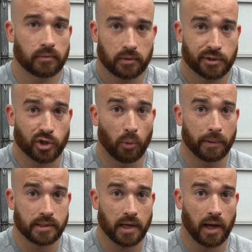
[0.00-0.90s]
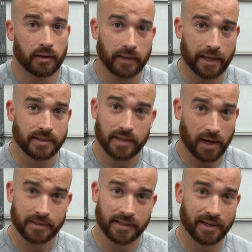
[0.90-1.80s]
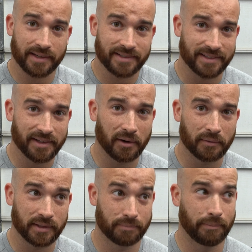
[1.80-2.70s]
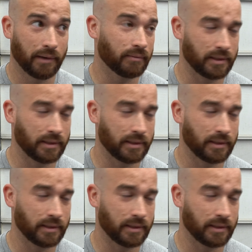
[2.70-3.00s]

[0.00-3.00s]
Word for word: soap is not as toxic as you know it's bare,